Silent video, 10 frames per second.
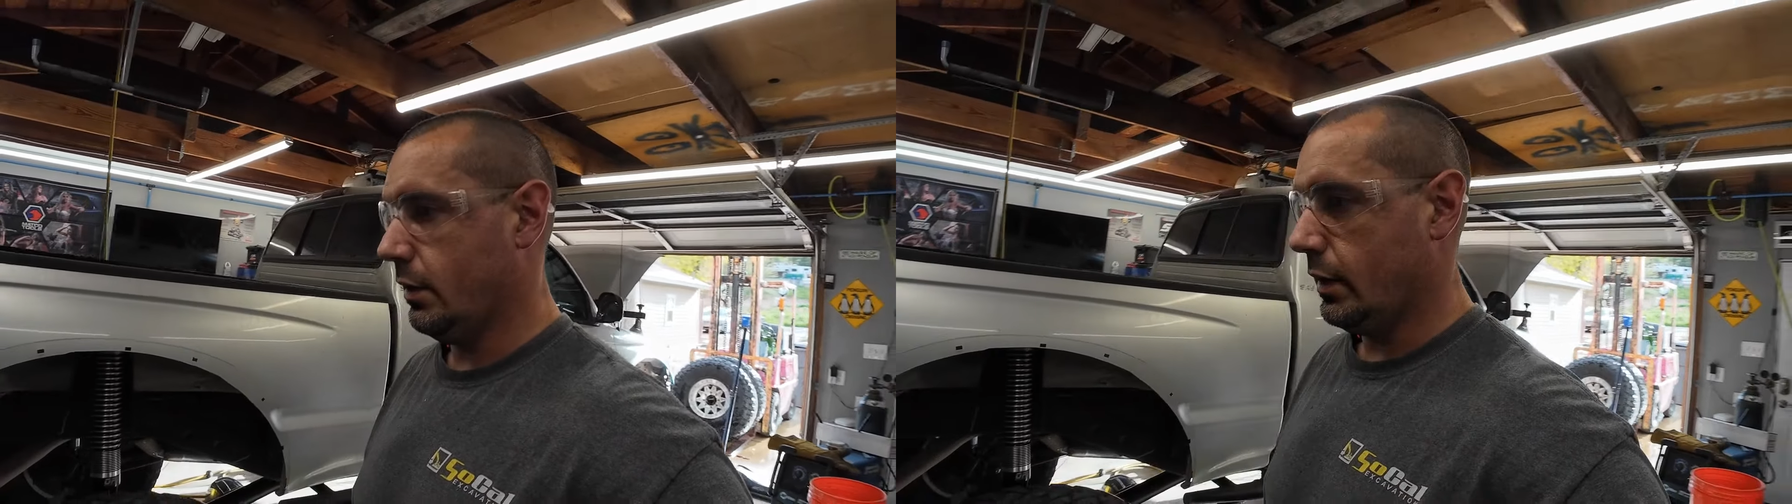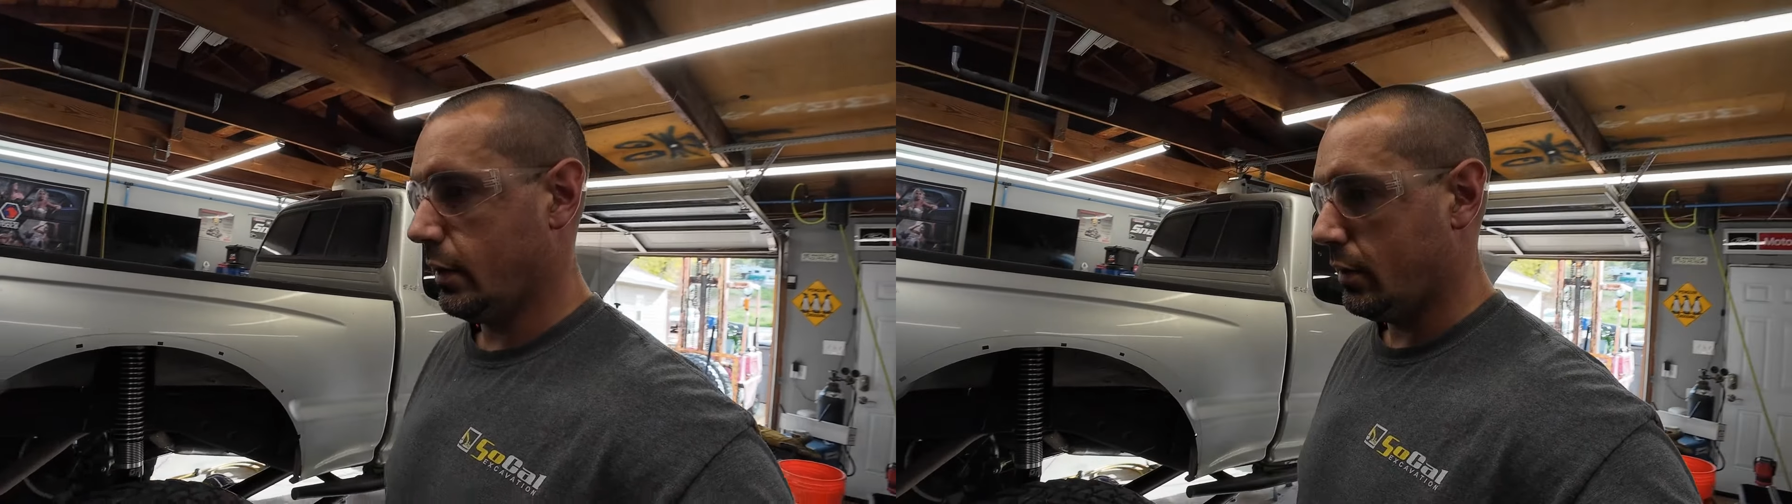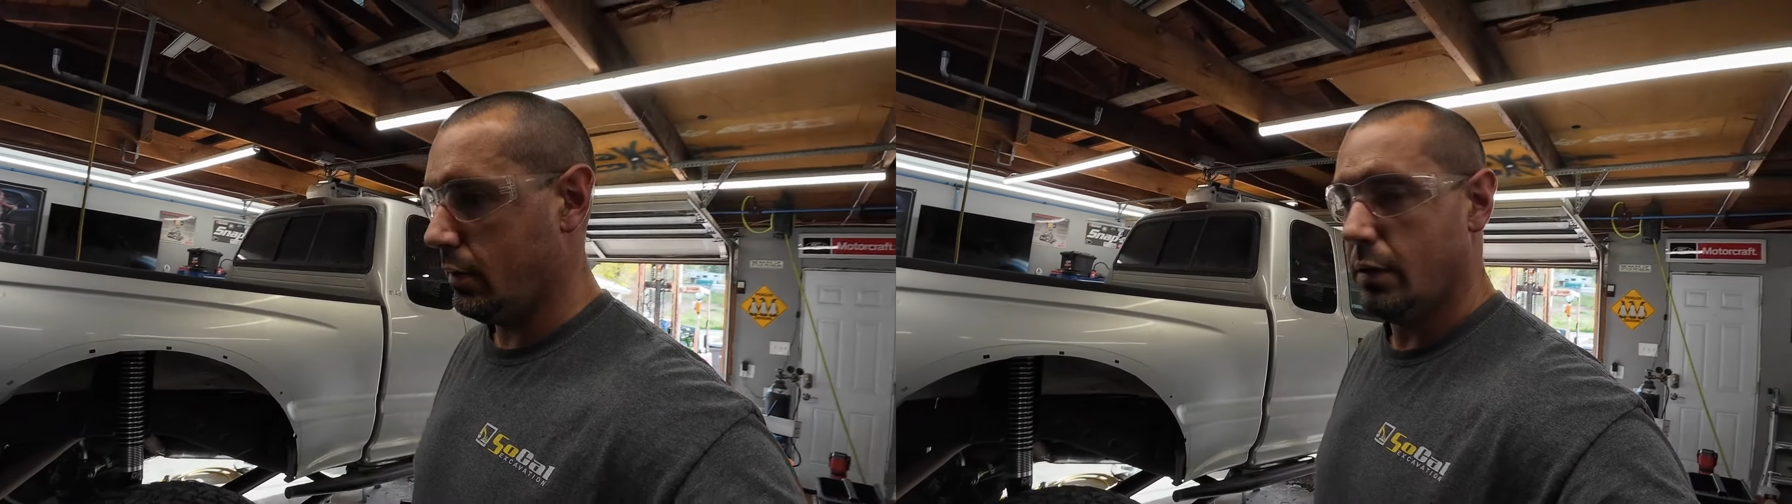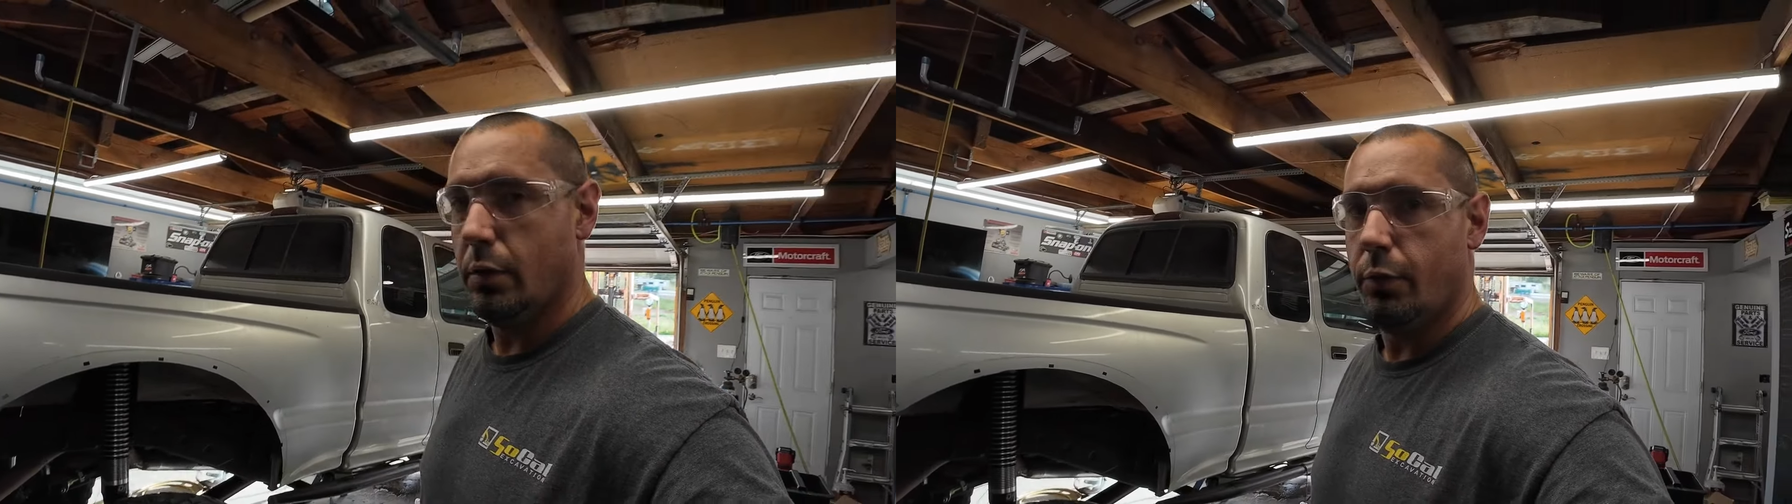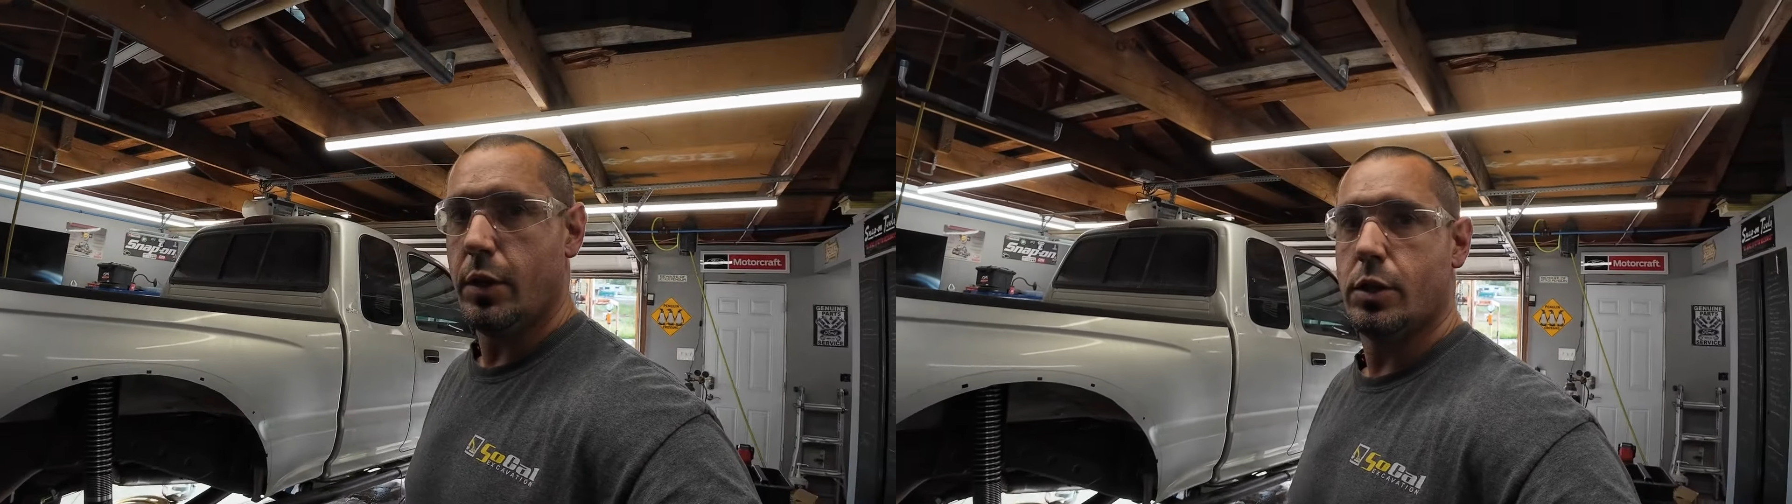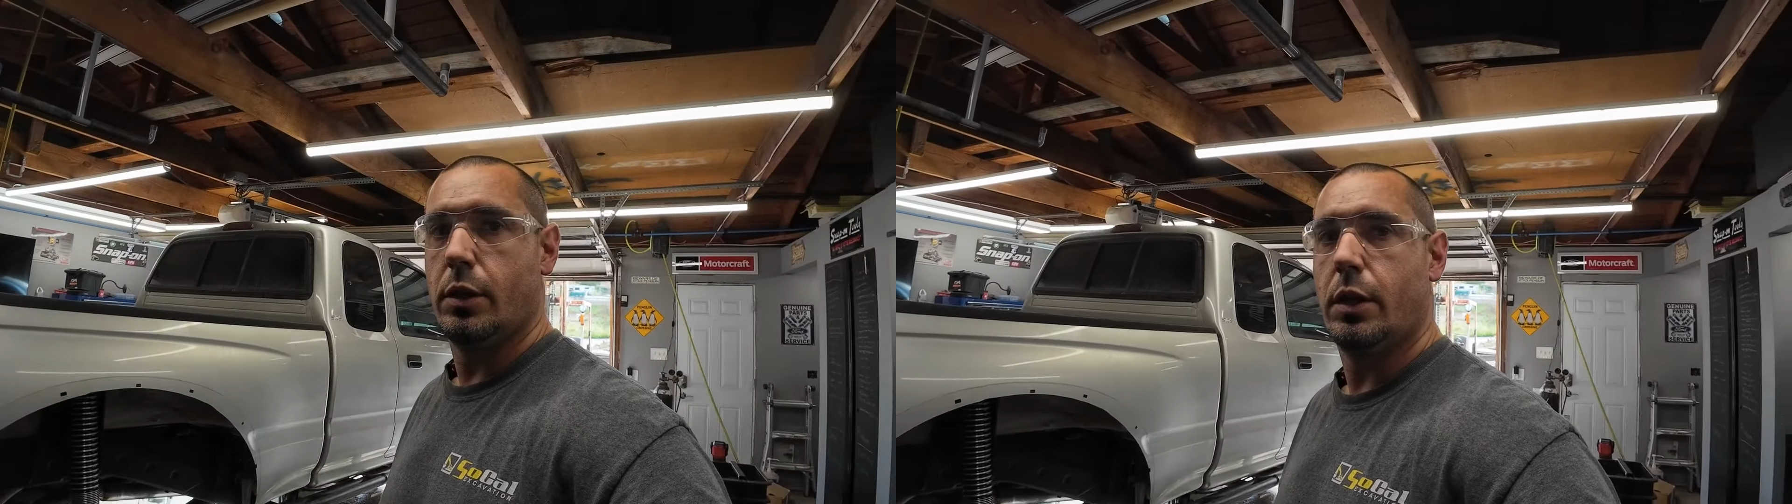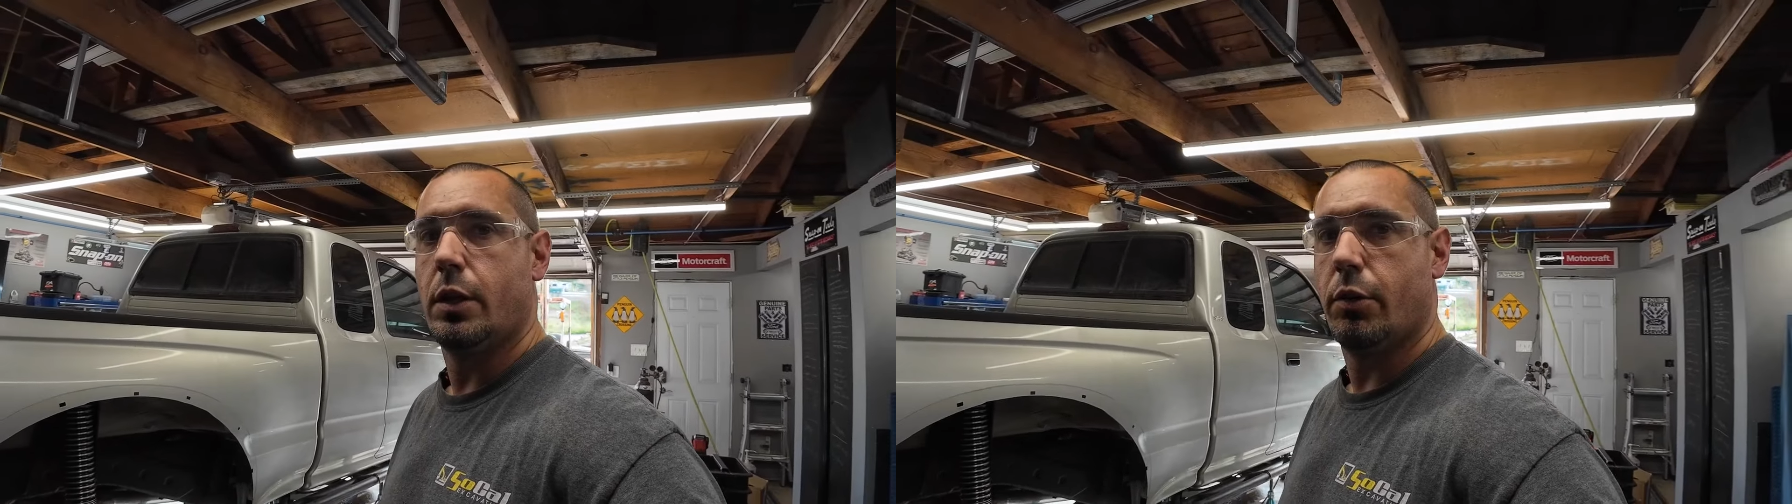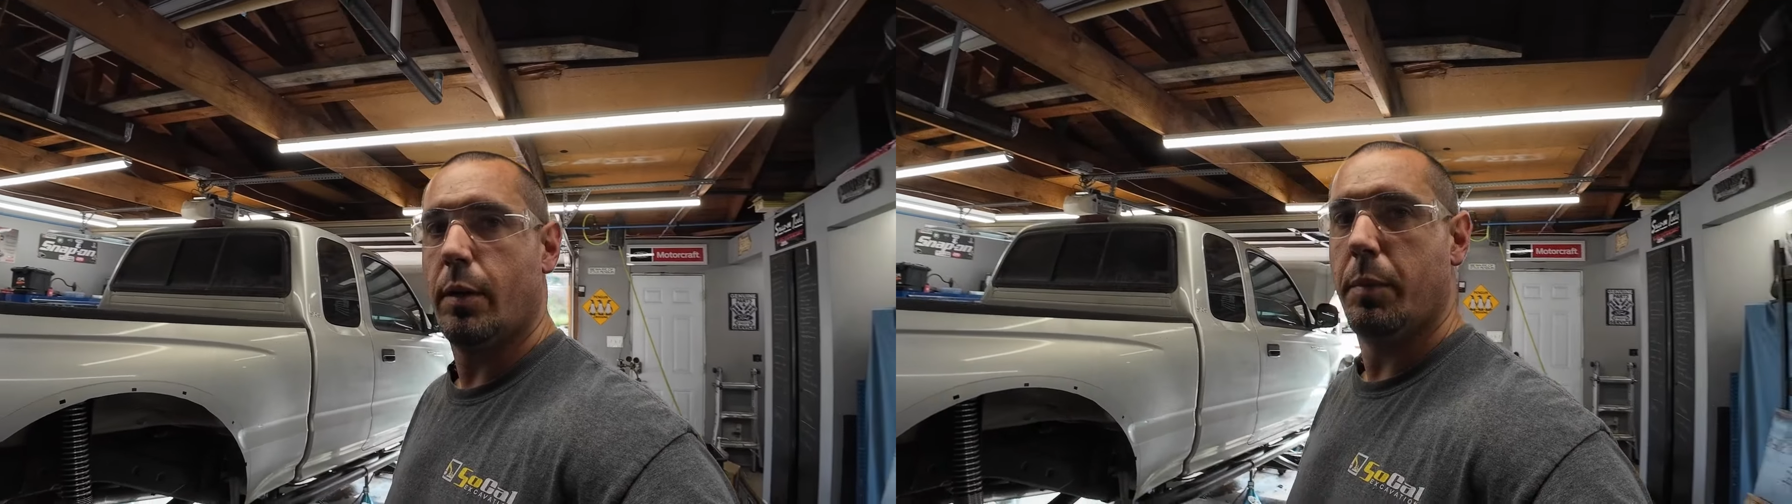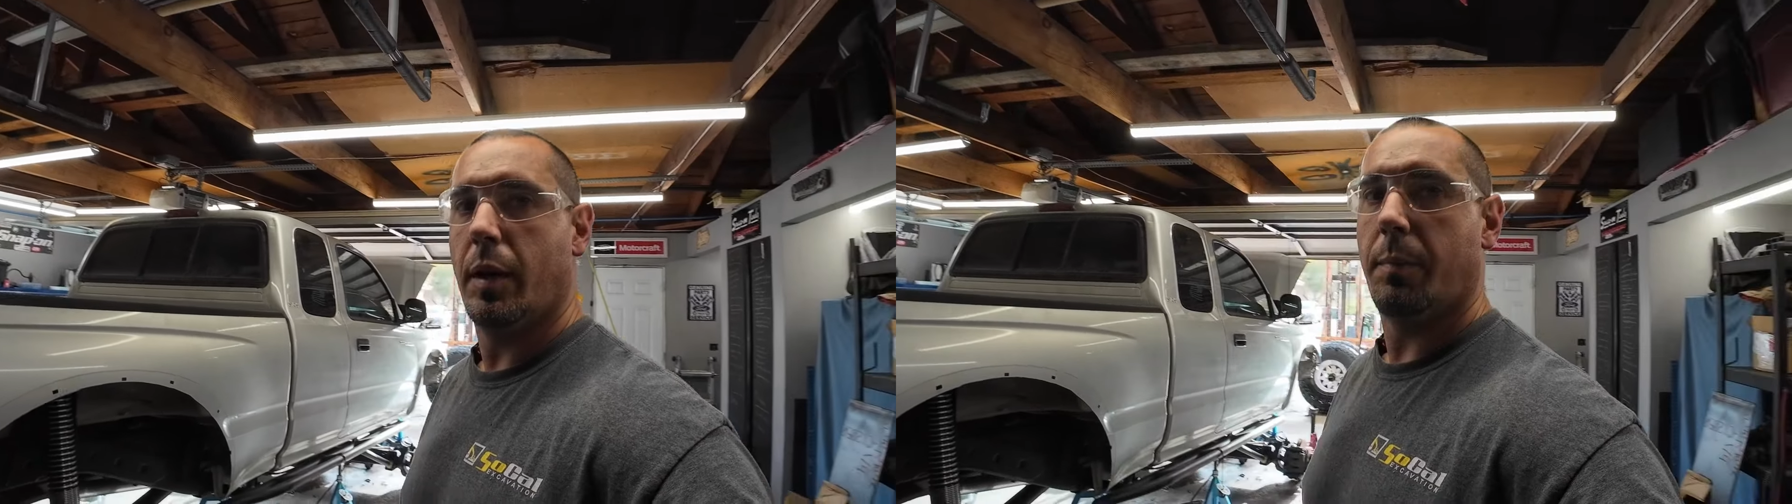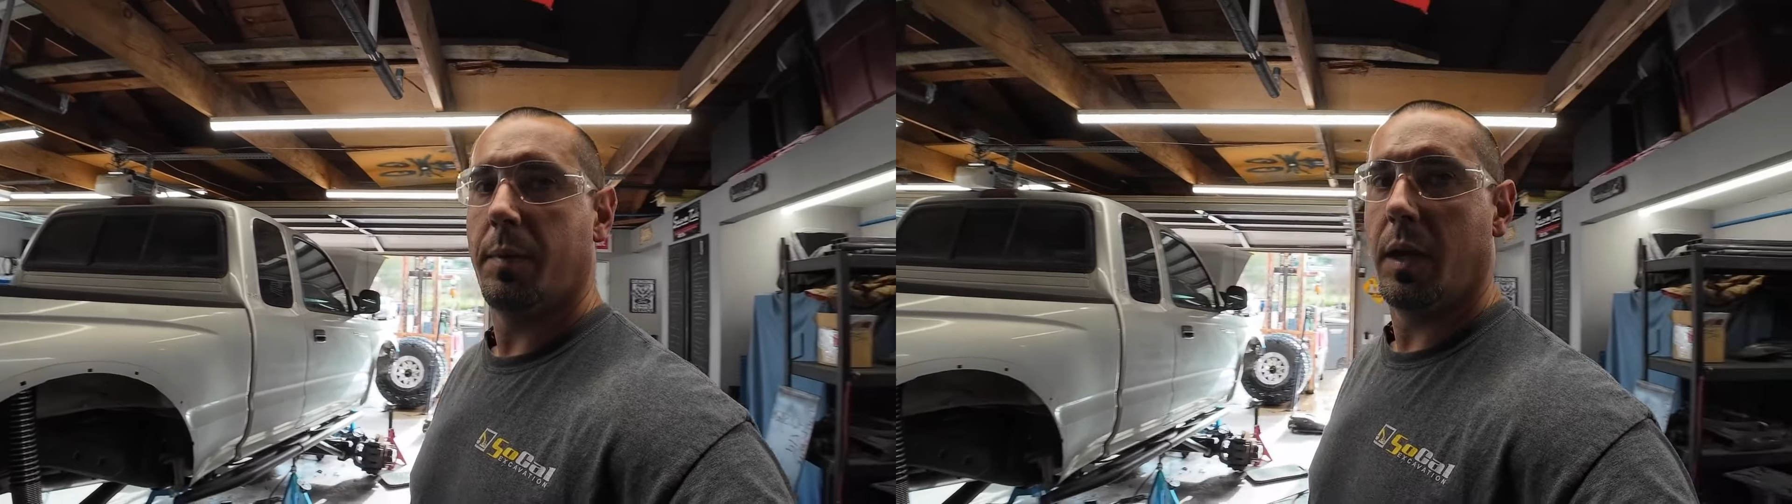like officially creeping
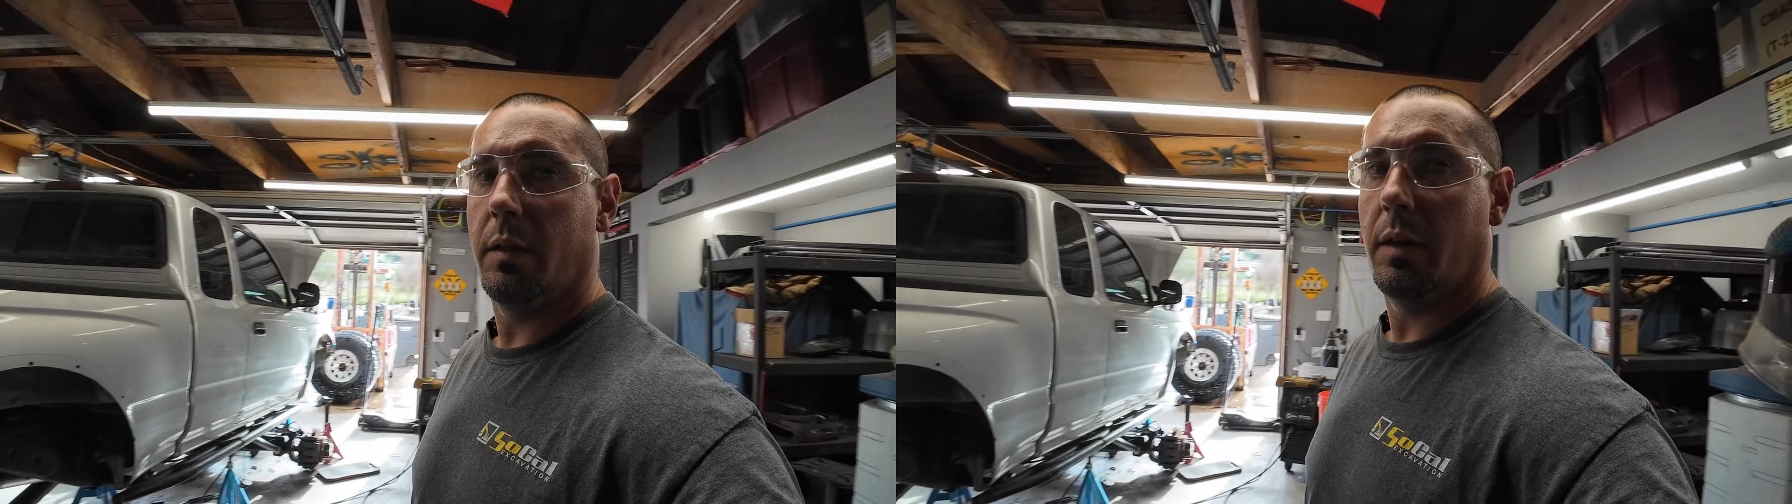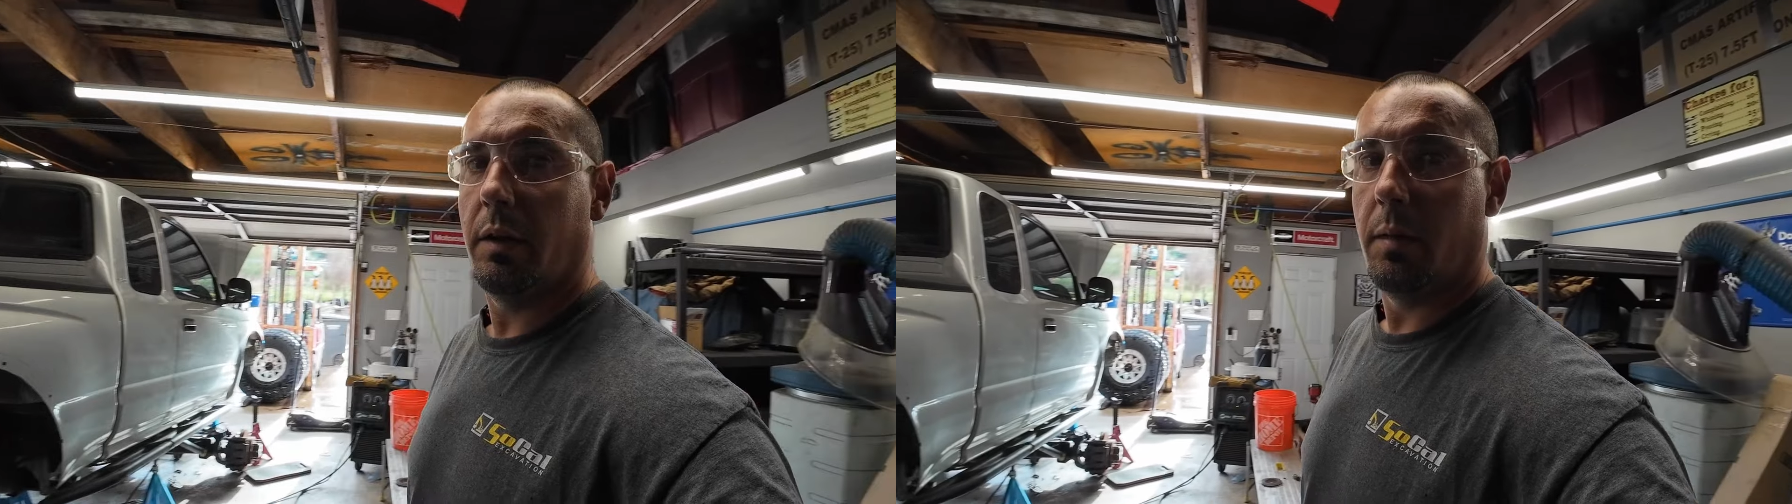up, getting there.